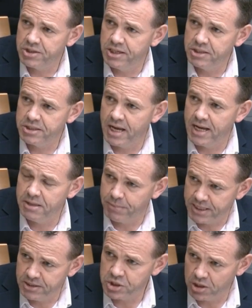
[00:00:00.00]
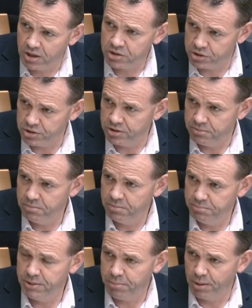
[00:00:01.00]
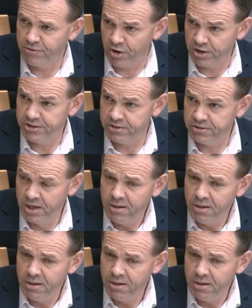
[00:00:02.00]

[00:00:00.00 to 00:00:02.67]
is uh, being sought to be provided.